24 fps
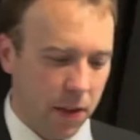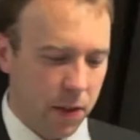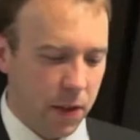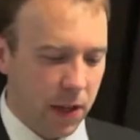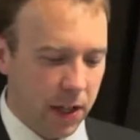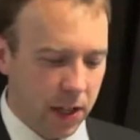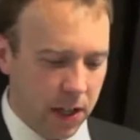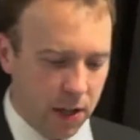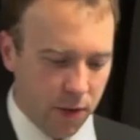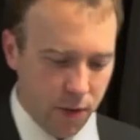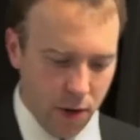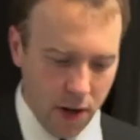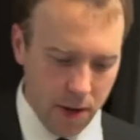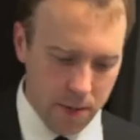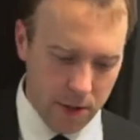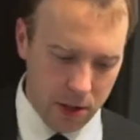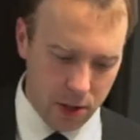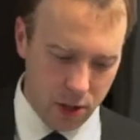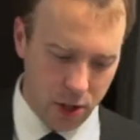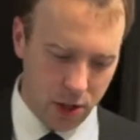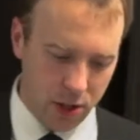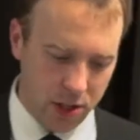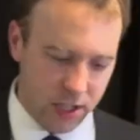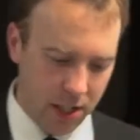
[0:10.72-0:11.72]
Thank you very
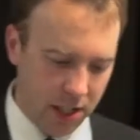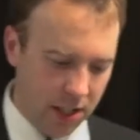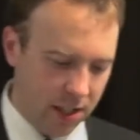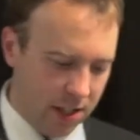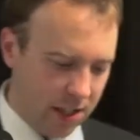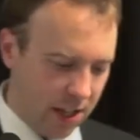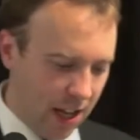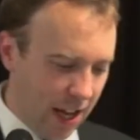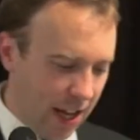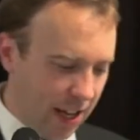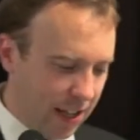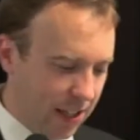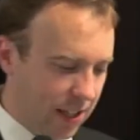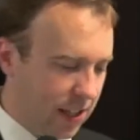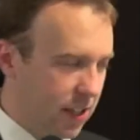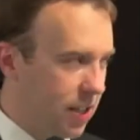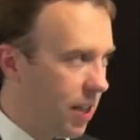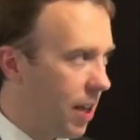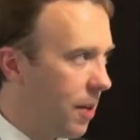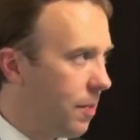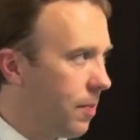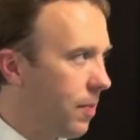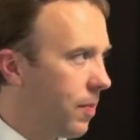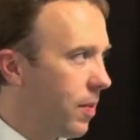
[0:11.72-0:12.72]
much indeed, and
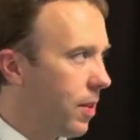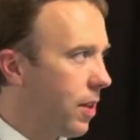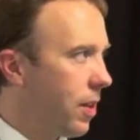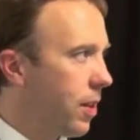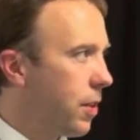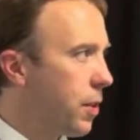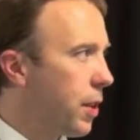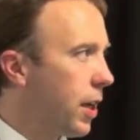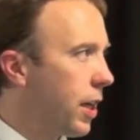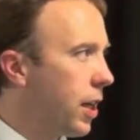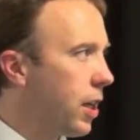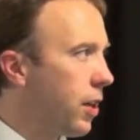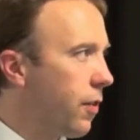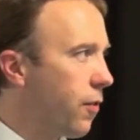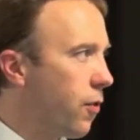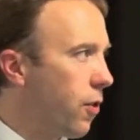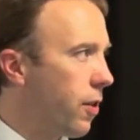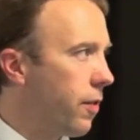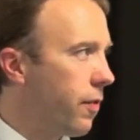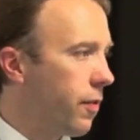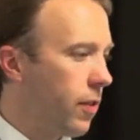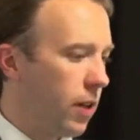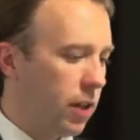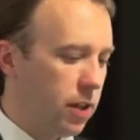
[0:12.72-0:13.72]
thank you for
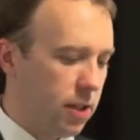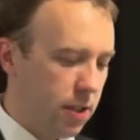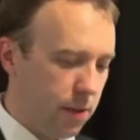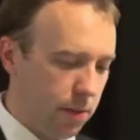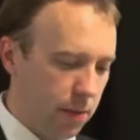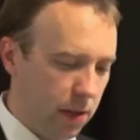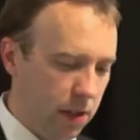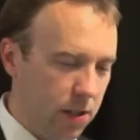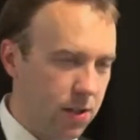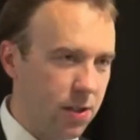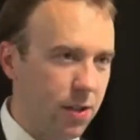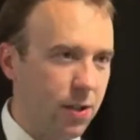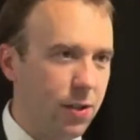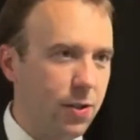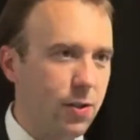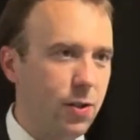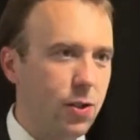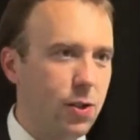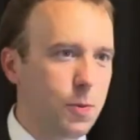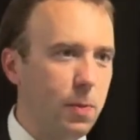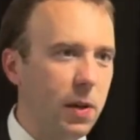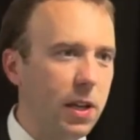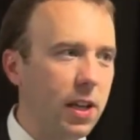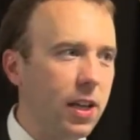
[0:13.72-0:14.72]
inviting me to
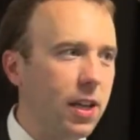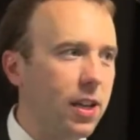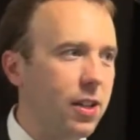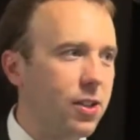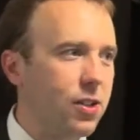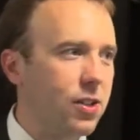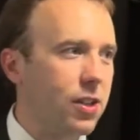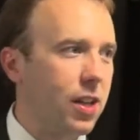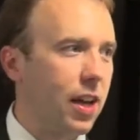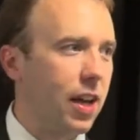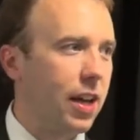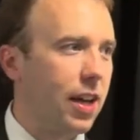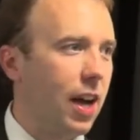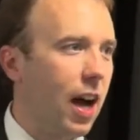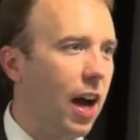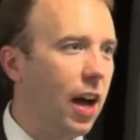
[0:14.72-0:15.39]
speak here today.